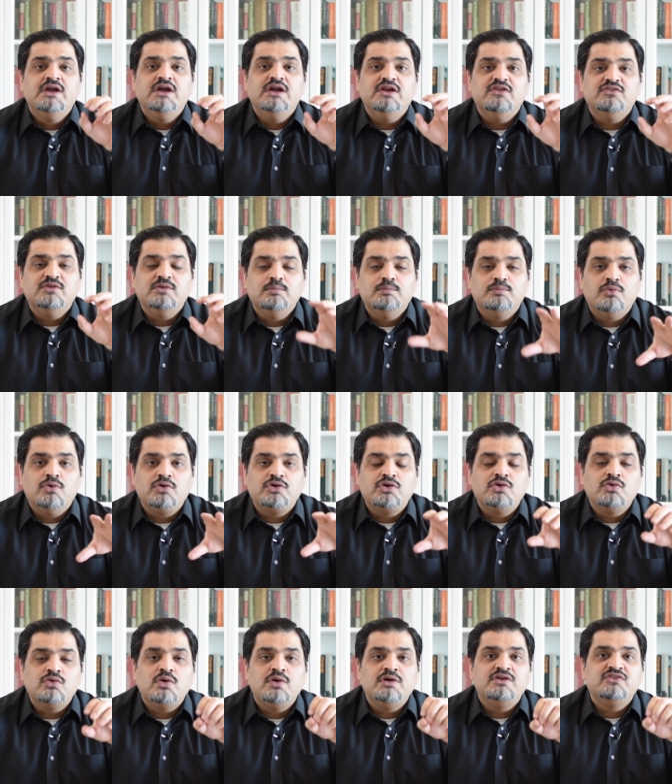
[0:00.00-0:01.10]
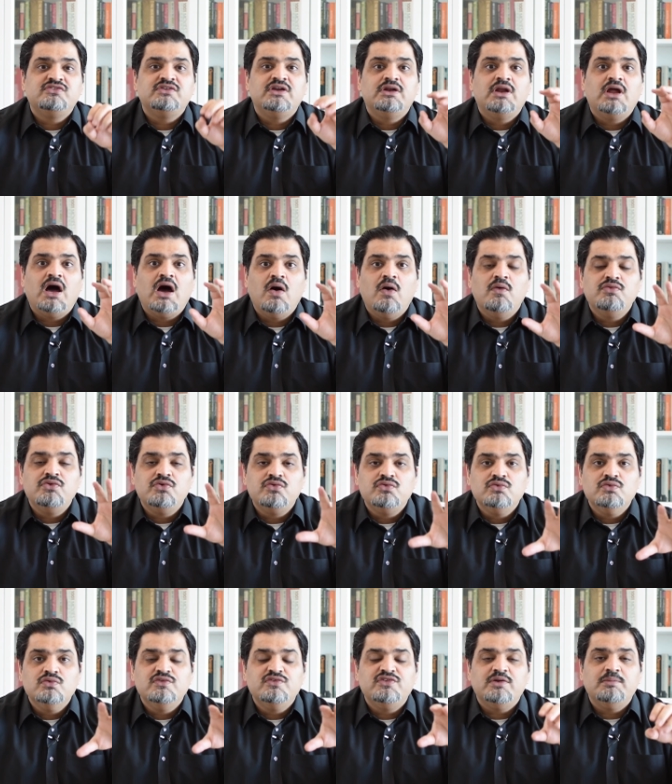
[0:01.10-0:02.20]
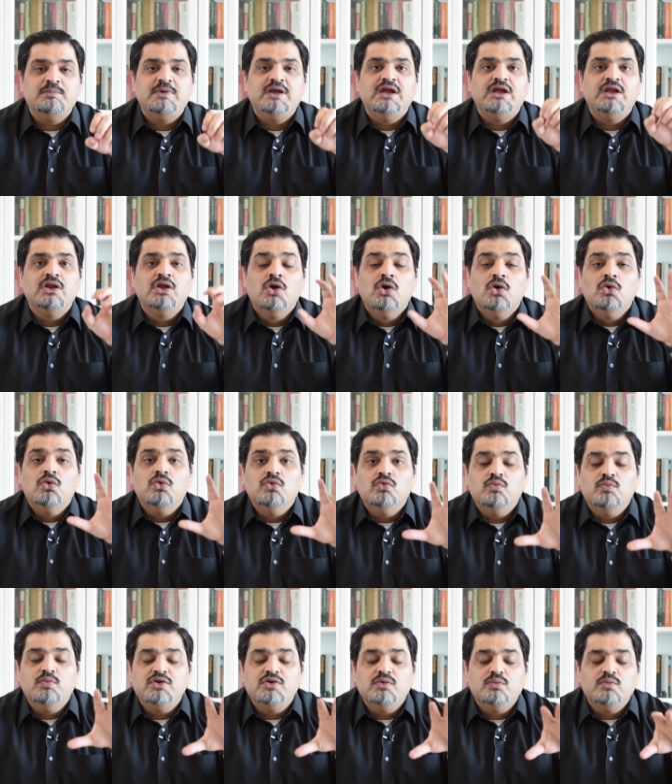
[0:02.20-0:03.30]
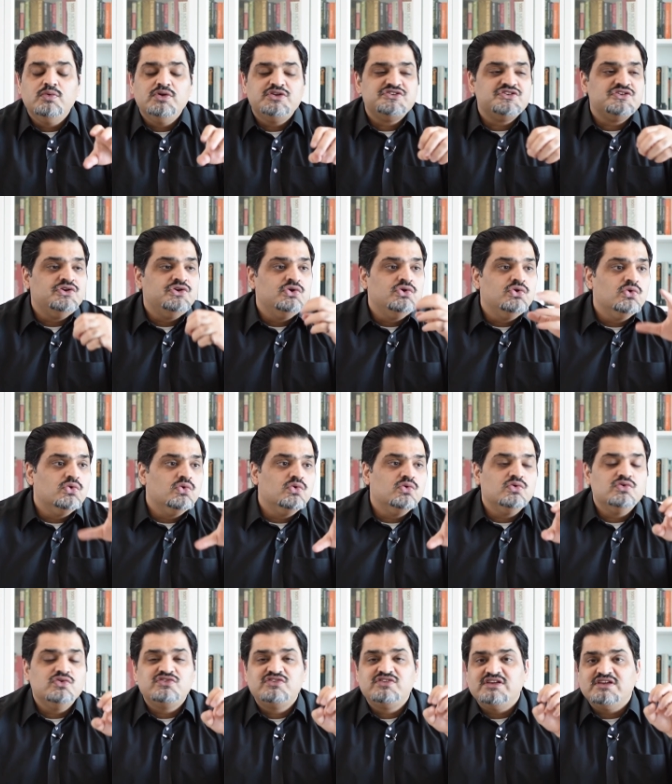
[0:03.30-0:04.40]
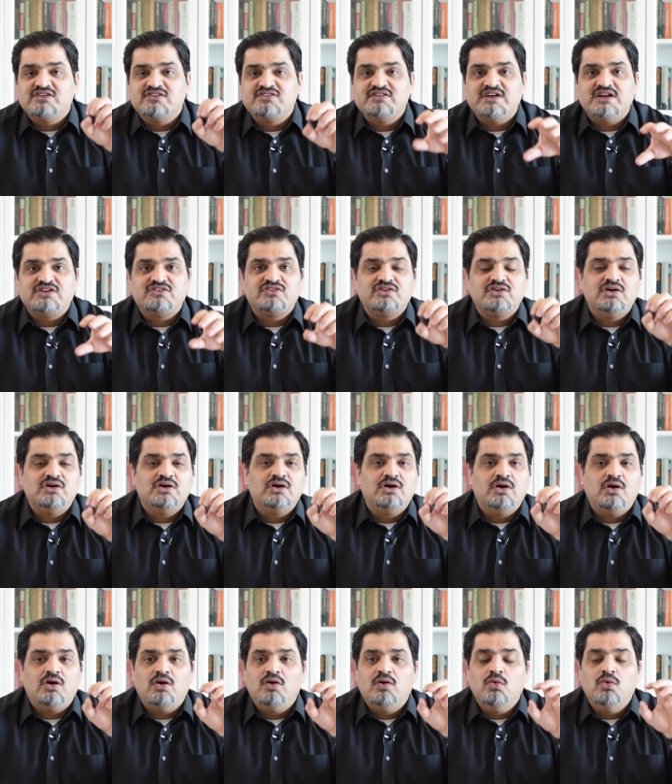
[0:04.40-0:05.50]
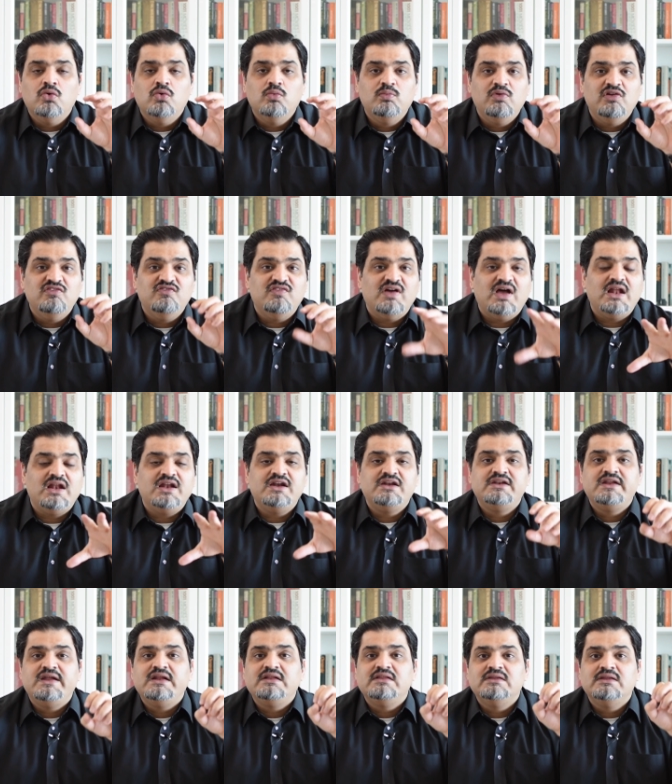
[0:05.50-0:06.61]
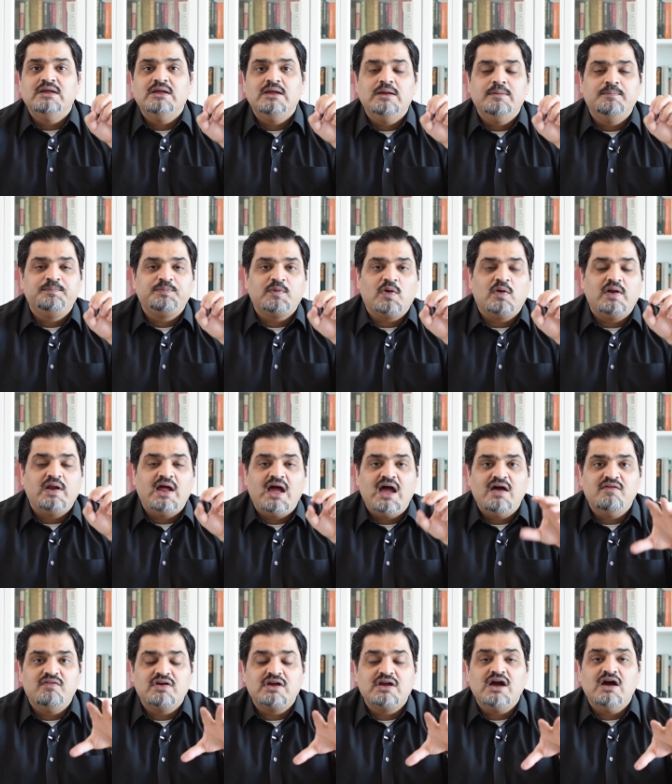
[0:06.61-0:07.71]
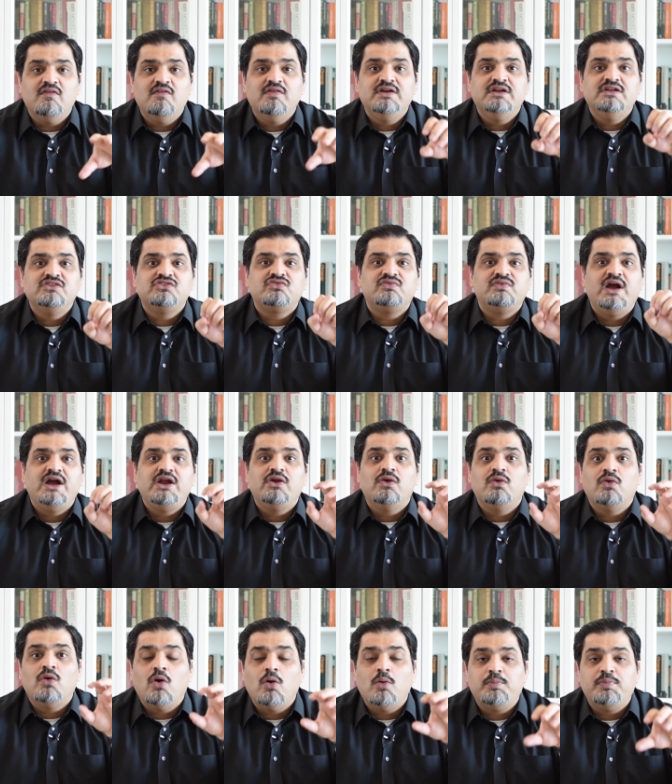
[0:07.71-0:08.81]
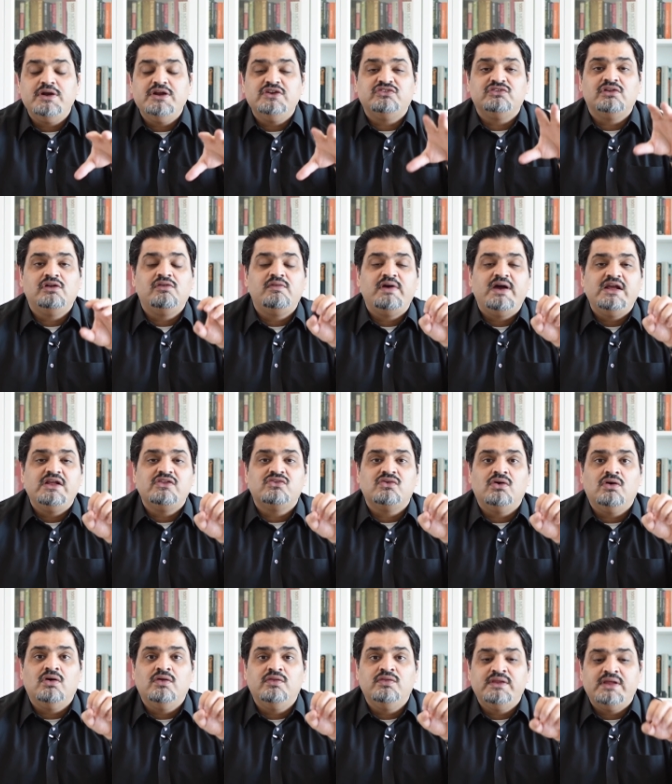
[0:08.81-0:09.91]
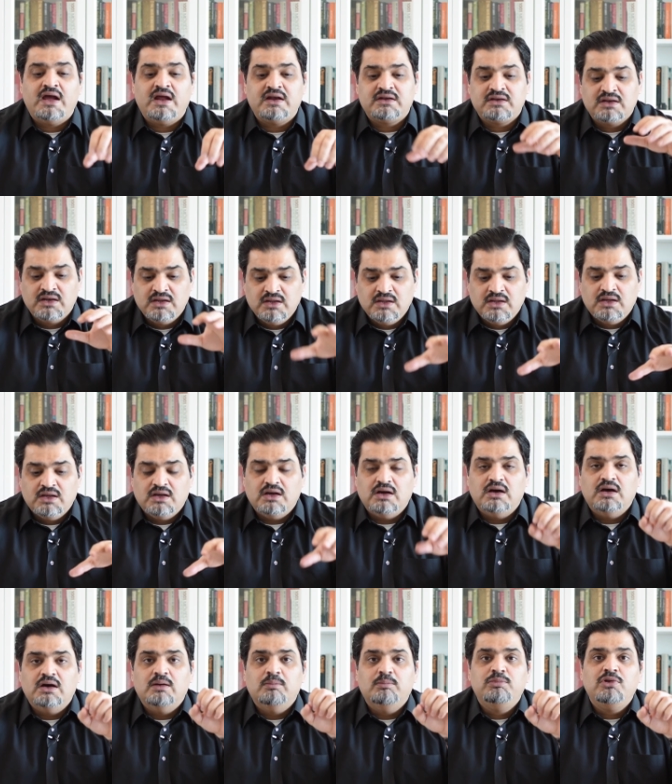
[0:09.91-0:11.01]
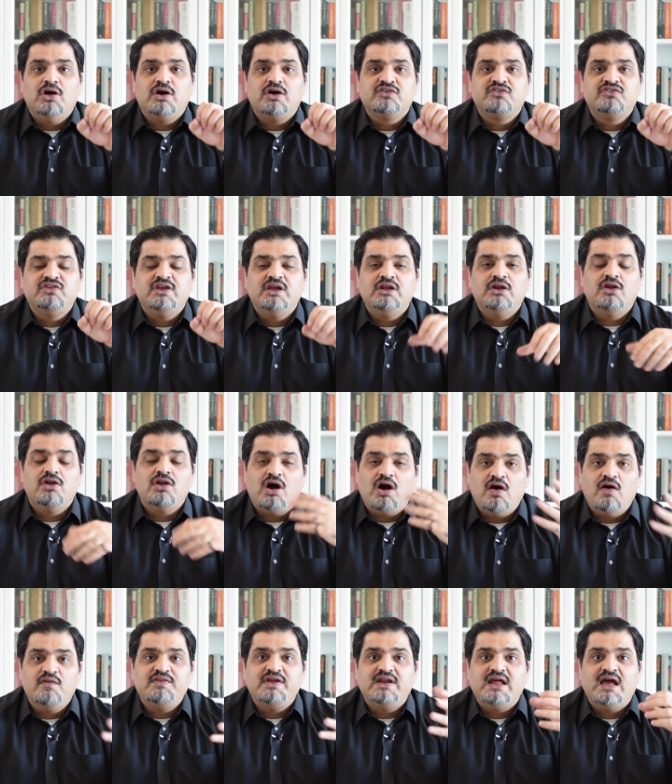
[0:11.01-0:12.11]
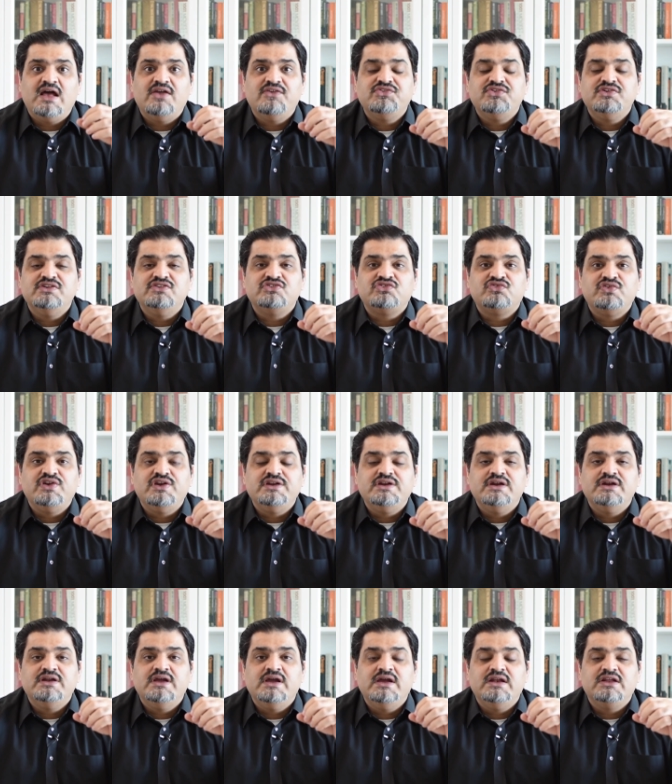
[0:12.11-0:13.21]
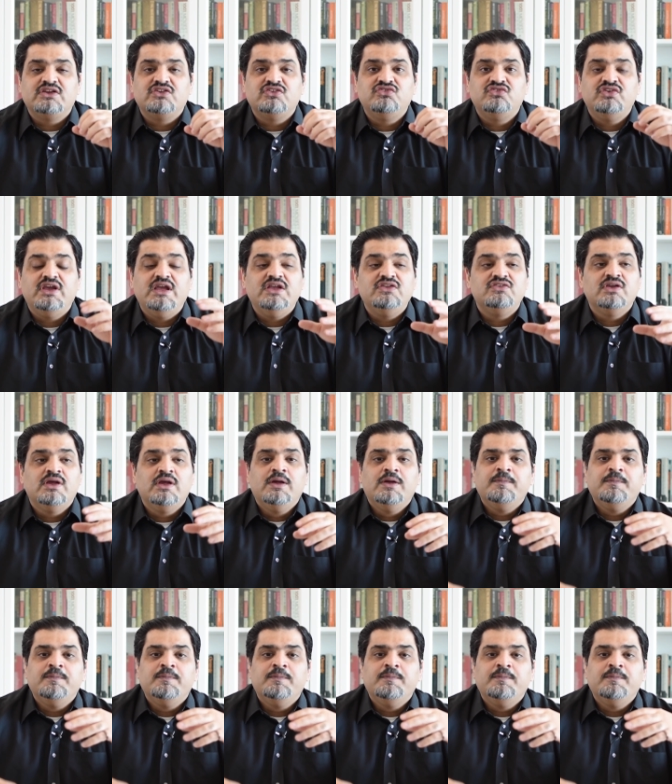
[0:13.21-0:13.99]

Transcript: It is important to understand how the rules are made, which nodes, etc., who will validate them or have a governance right or operational rights on that blockchain, and how that asset is traded and exchanged.